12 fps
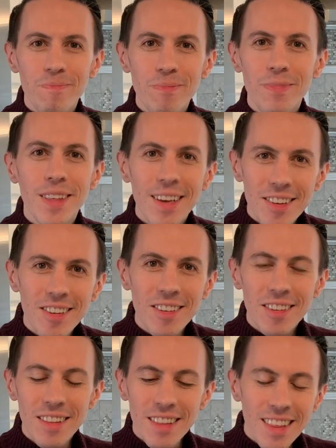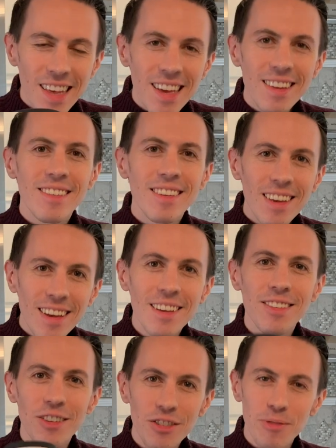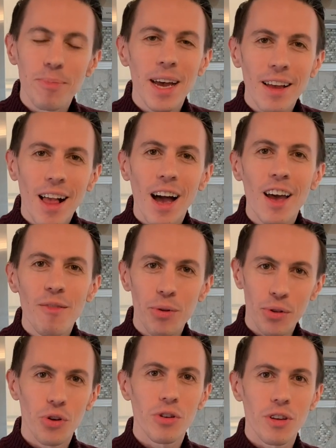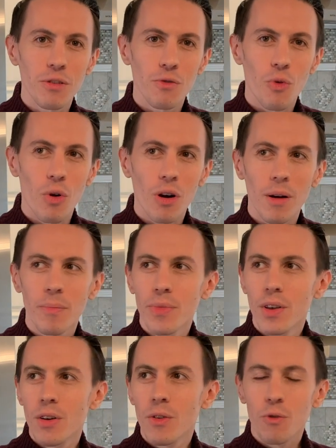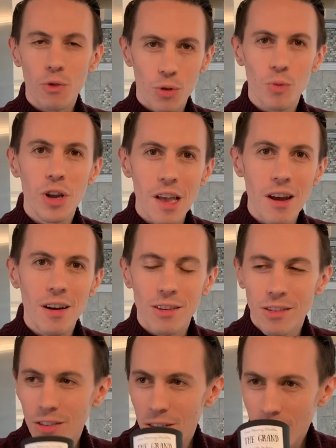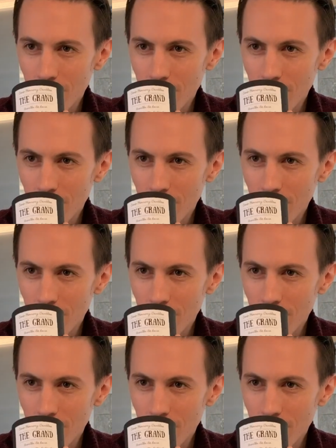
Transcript: This is the smell I have been looking for 3 years.